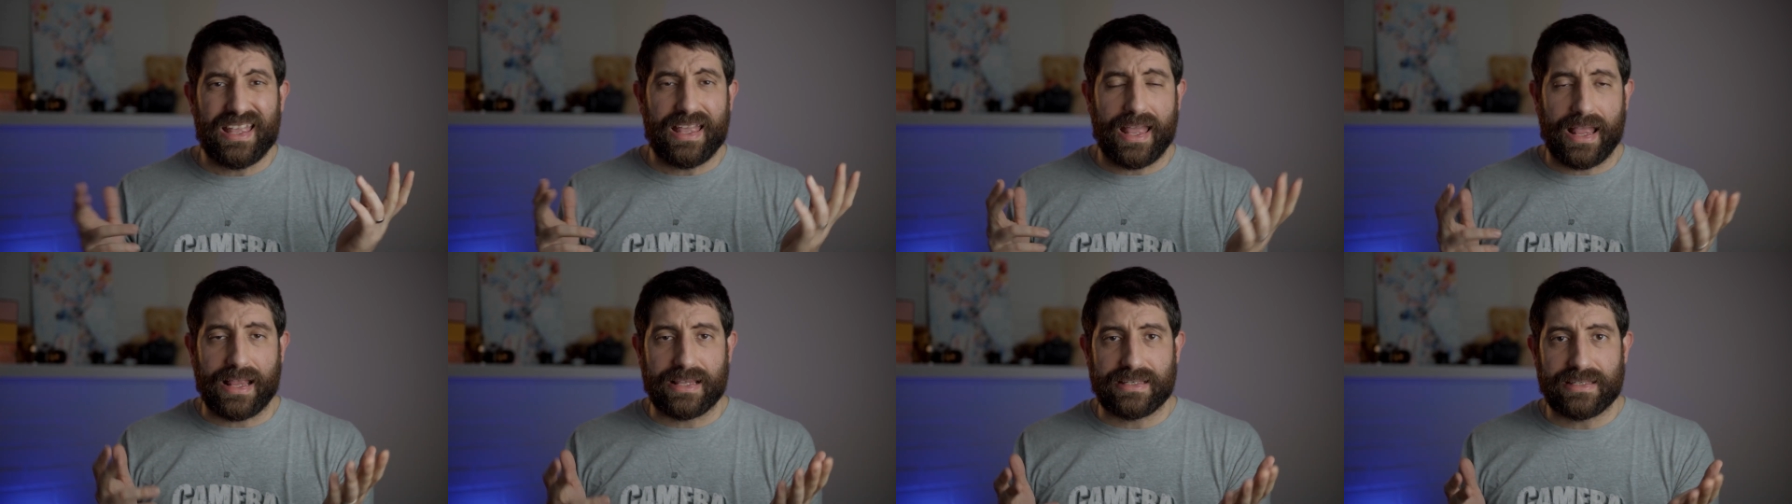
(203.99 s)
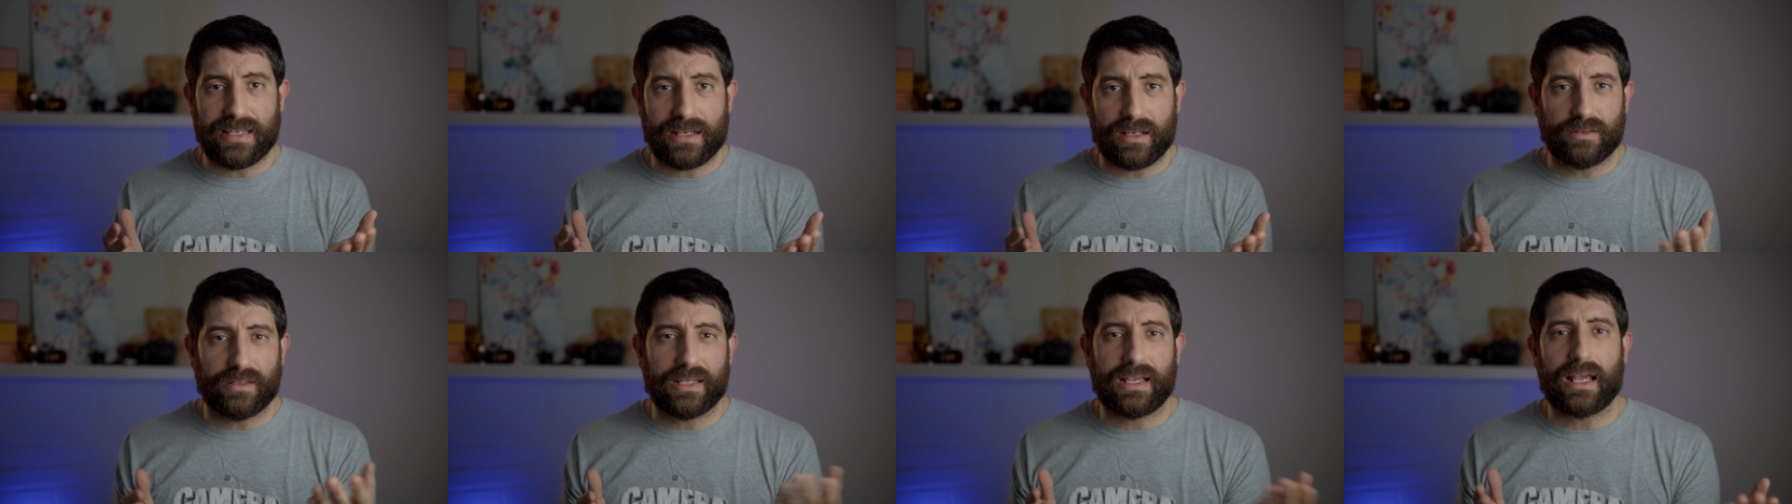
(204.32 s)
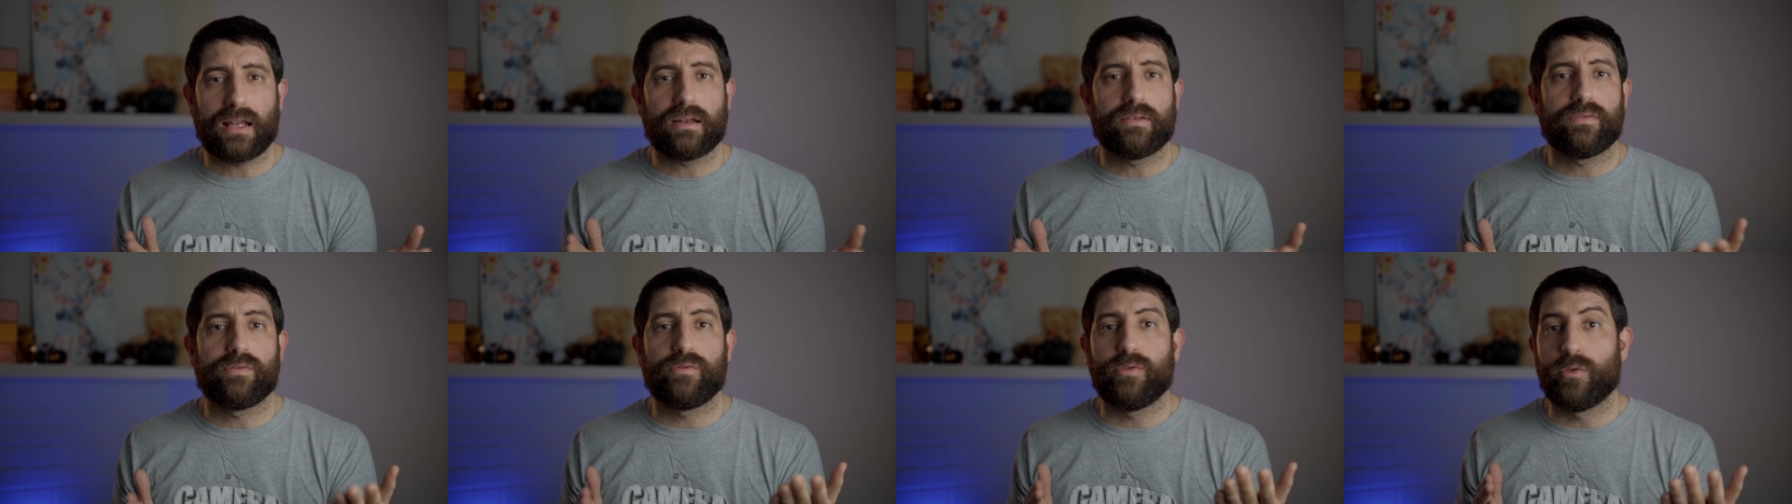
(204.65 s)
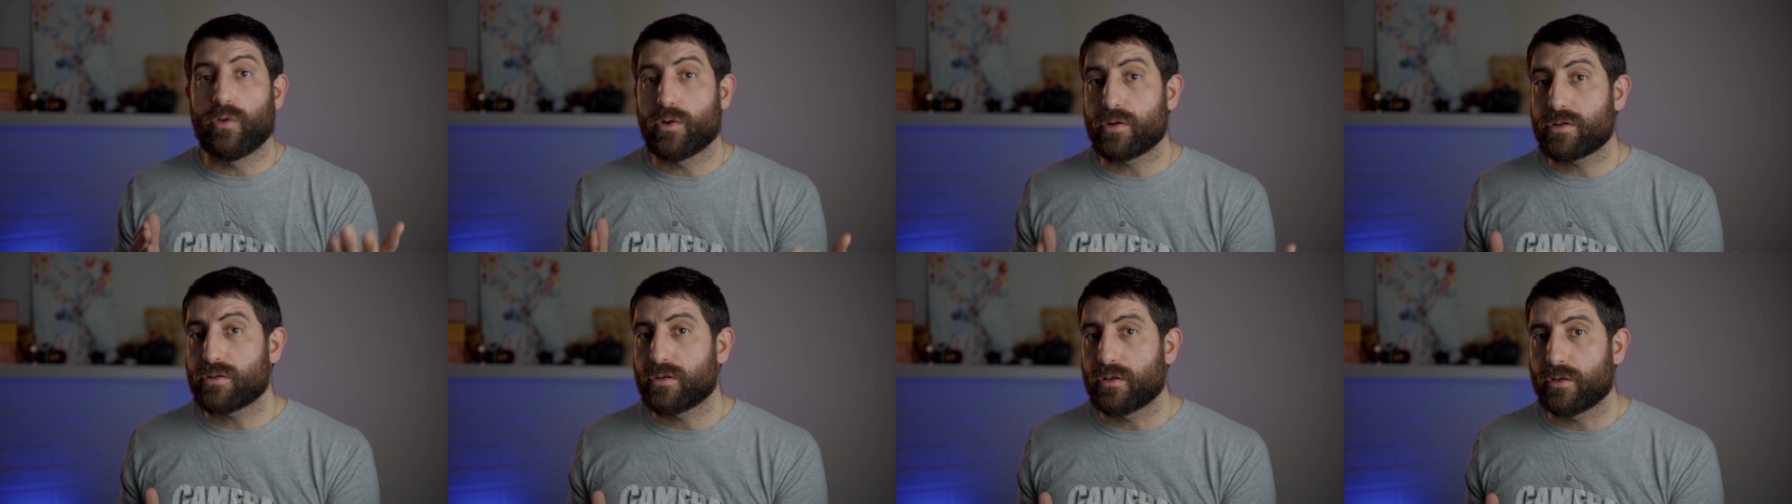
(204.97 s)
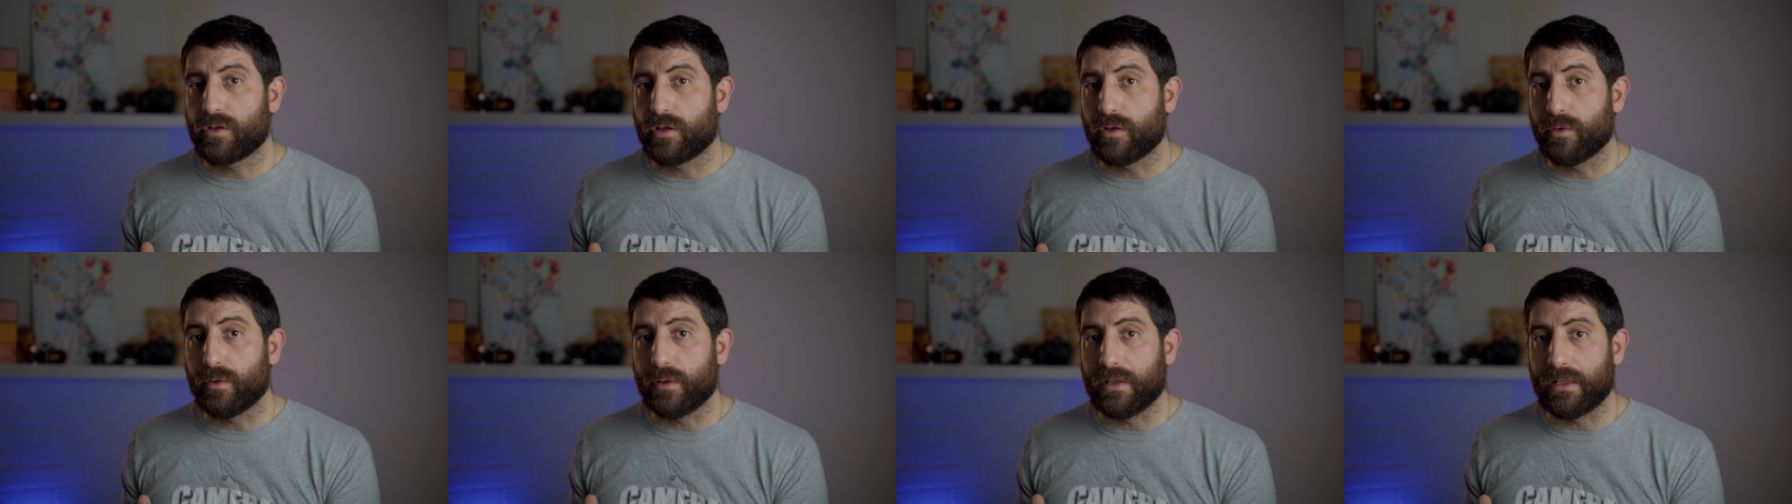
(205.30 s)
And second, they kind of force you
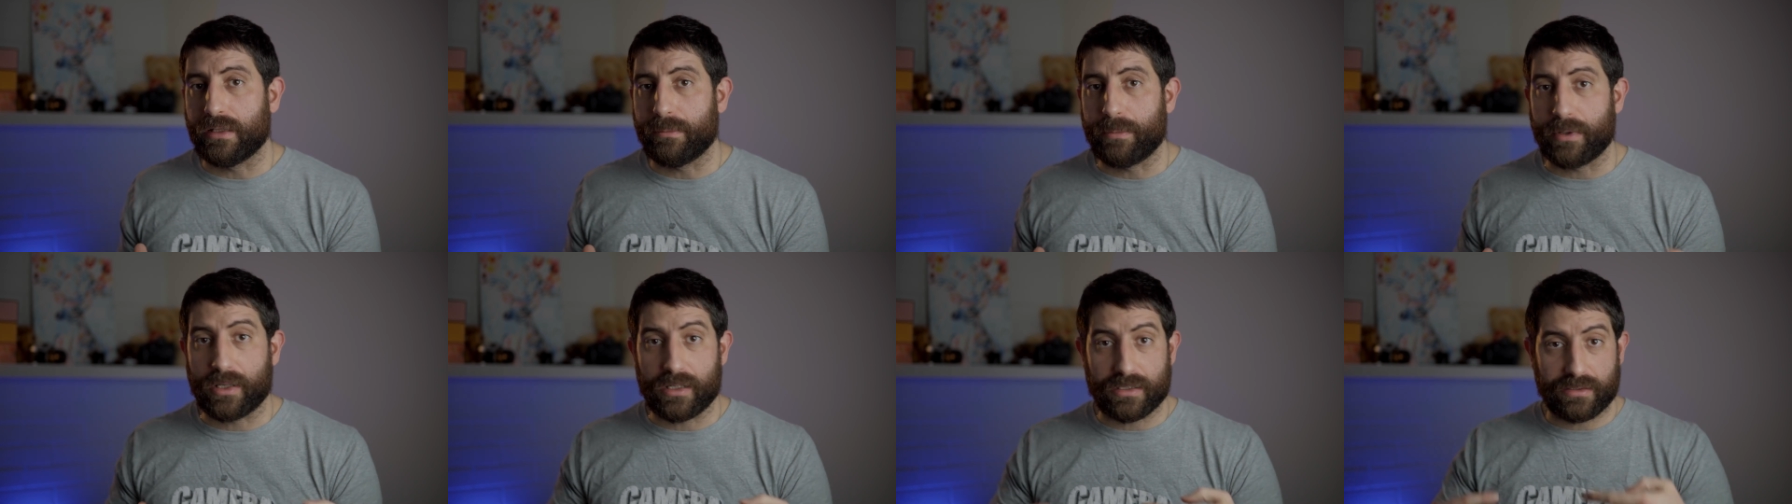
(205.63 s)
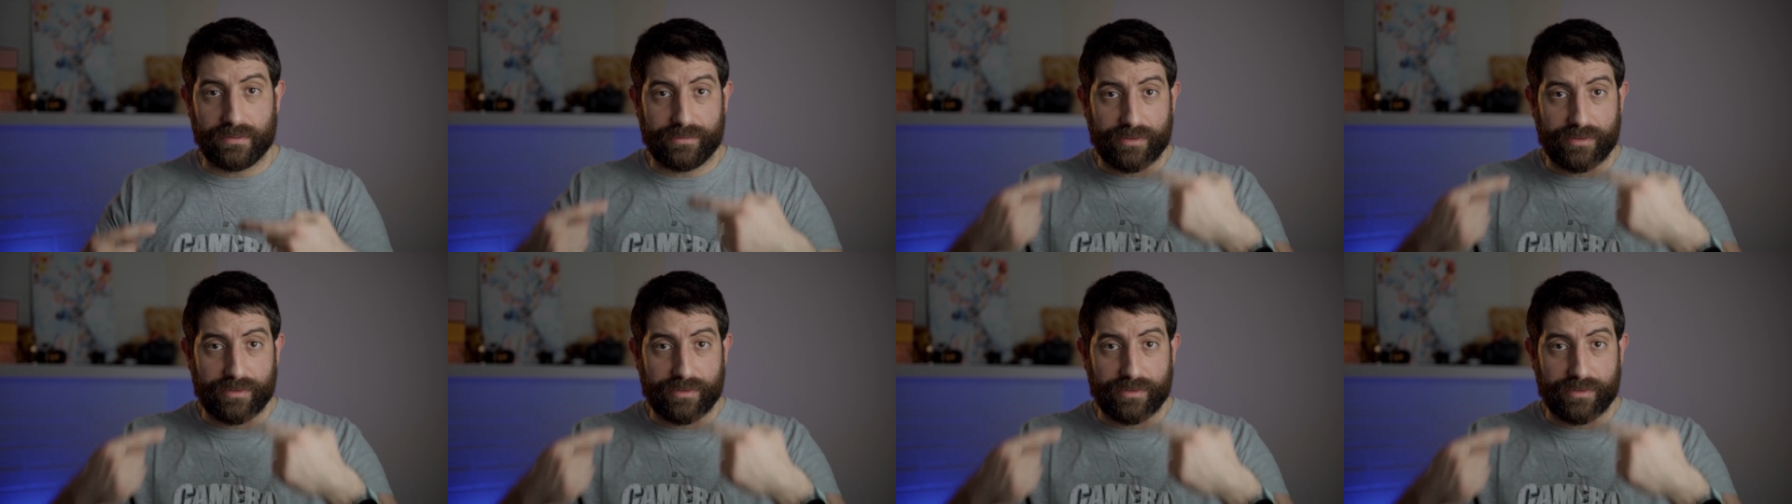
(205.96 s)
to do it because